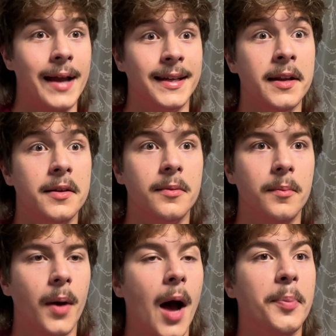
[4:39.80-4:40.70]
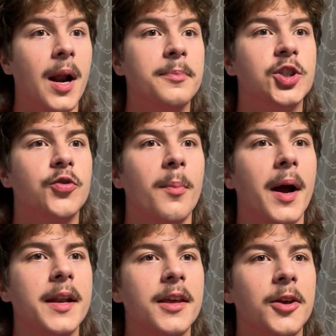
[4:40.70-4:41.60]
I did, but I'm just
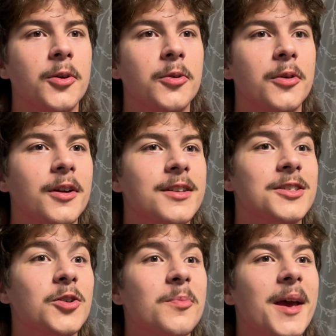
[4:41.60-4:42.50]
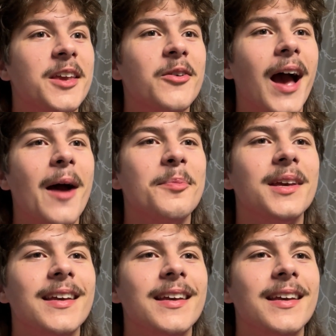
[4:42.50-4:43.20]
reminding you to make you happy